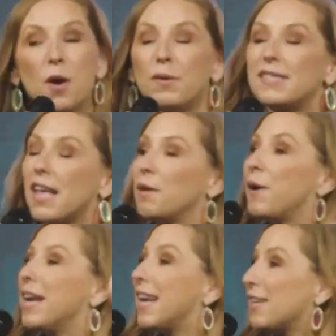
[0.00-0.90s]
We
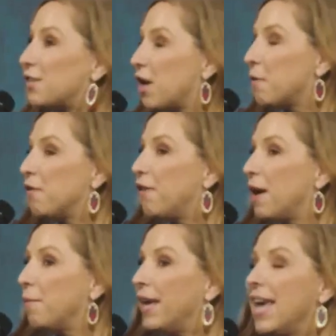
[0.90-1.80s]
celebrated yesterday with
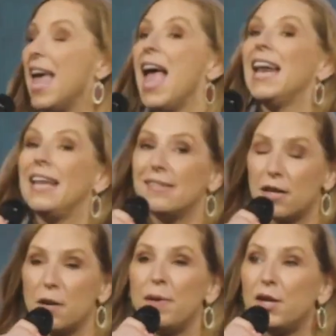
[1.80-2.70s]
family, and he's
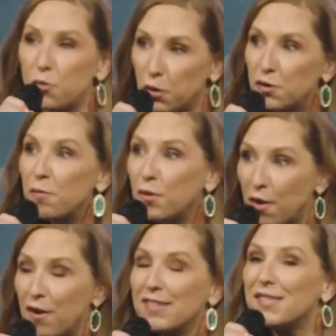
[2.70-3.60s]
going to be a Georgia
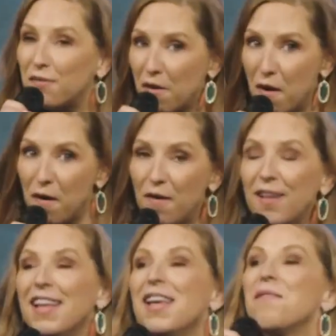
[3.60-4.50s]
Bulldog this fall.
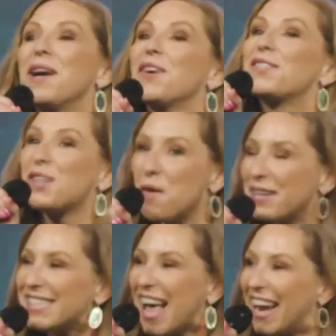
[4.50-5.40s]
We are so
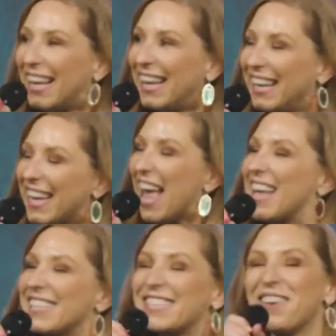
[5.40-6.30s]
excited.
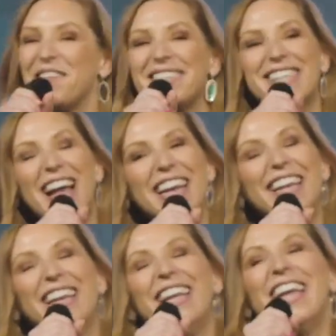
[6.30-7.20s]
Yes, so excited.
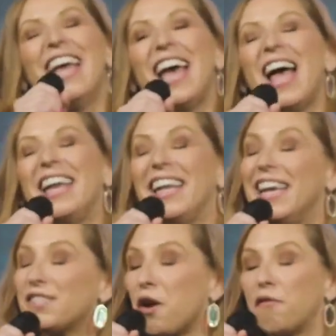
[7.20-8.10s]
And
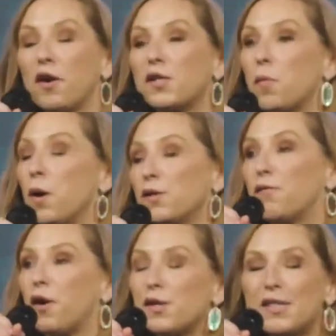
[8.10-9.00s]
he's our firstborn's
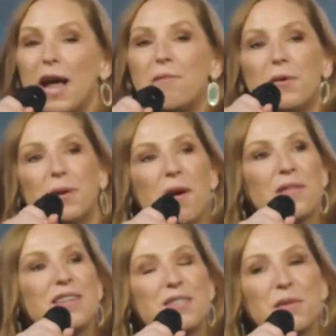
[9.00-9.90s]
first time doing all
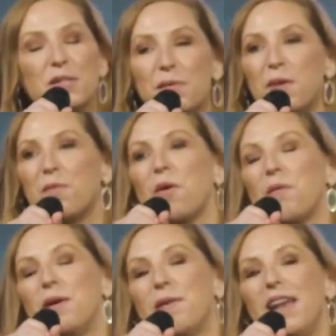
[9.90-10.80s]
this, so it's been a
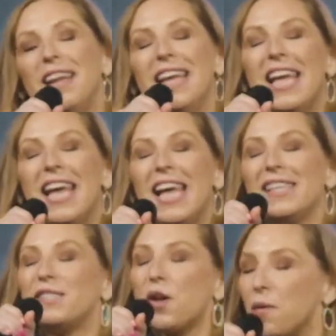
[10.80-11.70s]
whirlwind, but
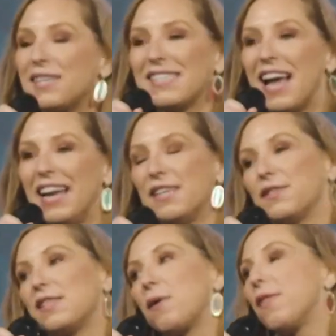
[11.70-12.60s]
it's so exciting. So
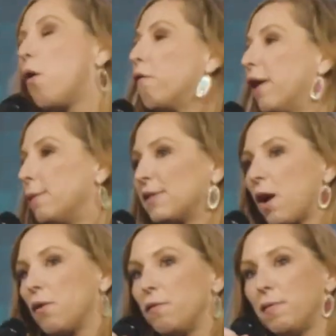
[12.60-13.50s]
that's why the whole fam's
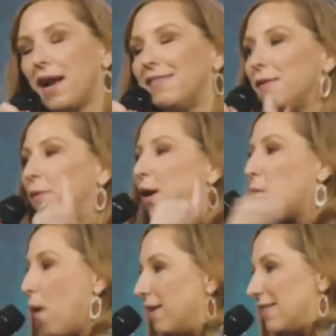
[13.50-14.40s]
not with me. But I did bring
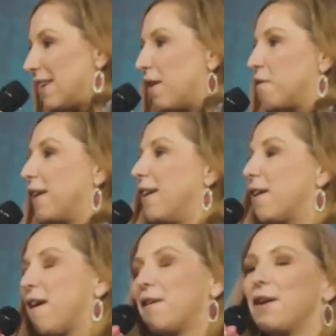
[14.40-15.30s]
one son over here,
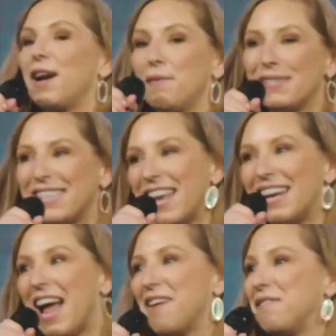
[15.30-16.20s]
Connor, and I'm excited
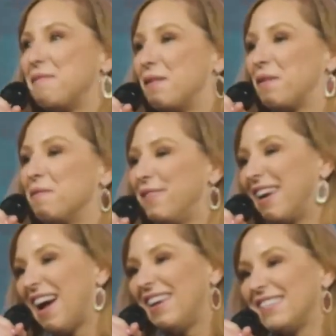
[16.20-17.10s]
to have him in the room with you
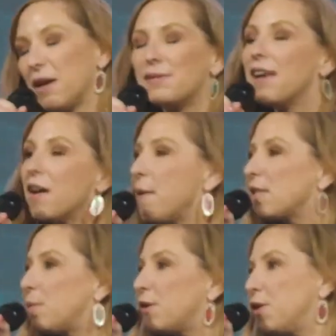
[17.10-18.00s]
guys. And I was telling him how
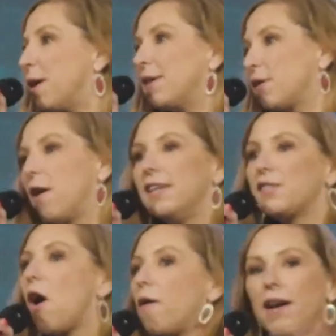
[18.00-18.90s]
special you guys are, and he's
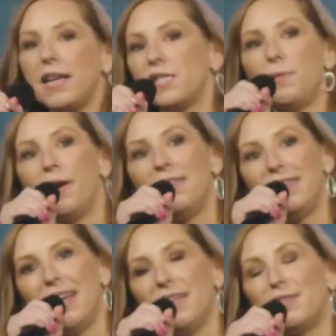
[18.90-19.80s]
already
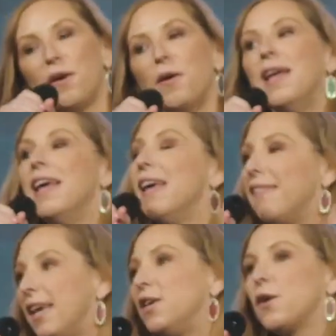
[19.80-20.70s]
experiencing it. So
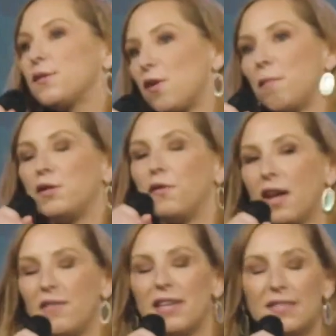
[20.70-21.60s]
thank you all so much for
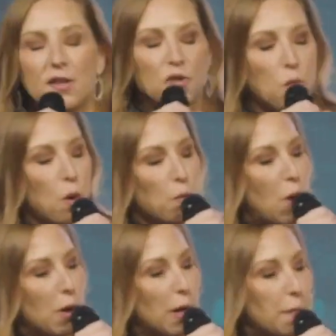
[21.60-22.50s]
giving us such a warm
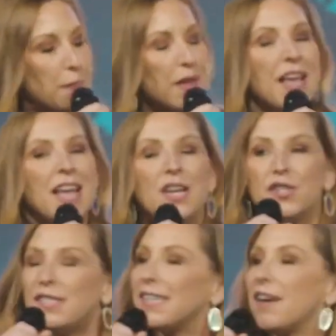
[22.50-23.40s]
welcome.
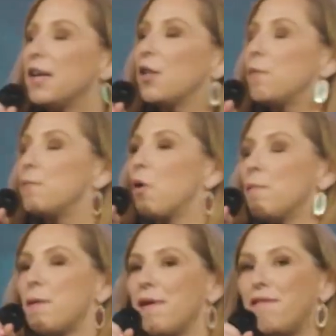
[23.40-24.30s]
Just to tell you a little bit more
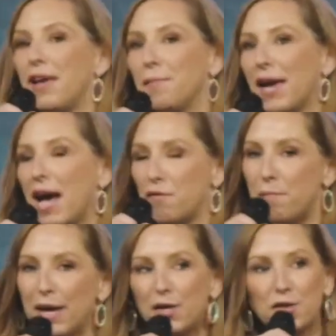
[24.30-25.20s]
about my family, I have a
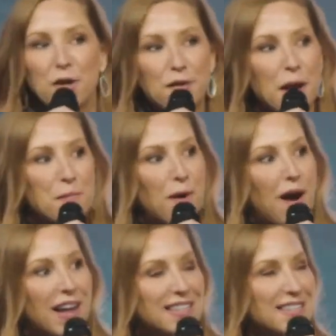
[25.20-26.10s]
picture that I
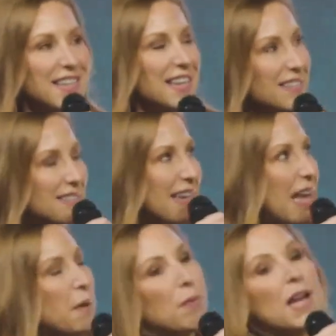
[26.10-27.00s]
brought. Since I
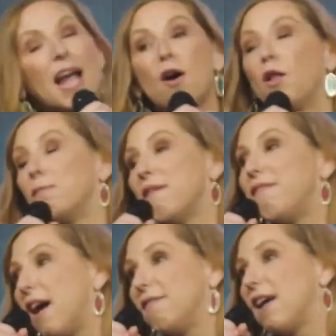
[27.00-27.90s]
can't bring, I call them my
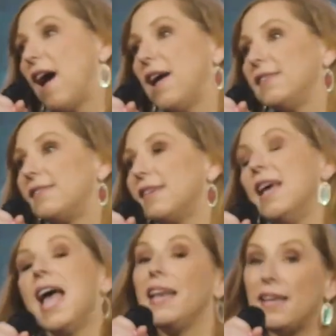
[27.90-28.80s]
five guys.
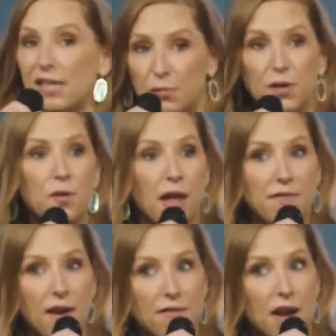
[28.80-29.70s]
And yes, we do like
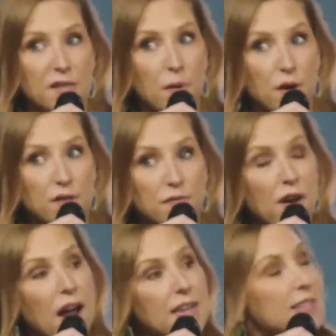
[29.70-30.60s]
five guys burgers and
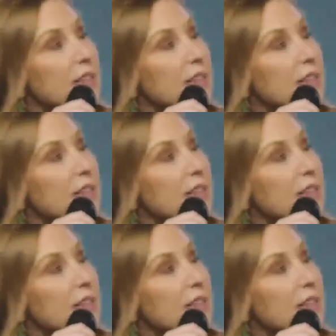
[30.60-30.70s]
fries.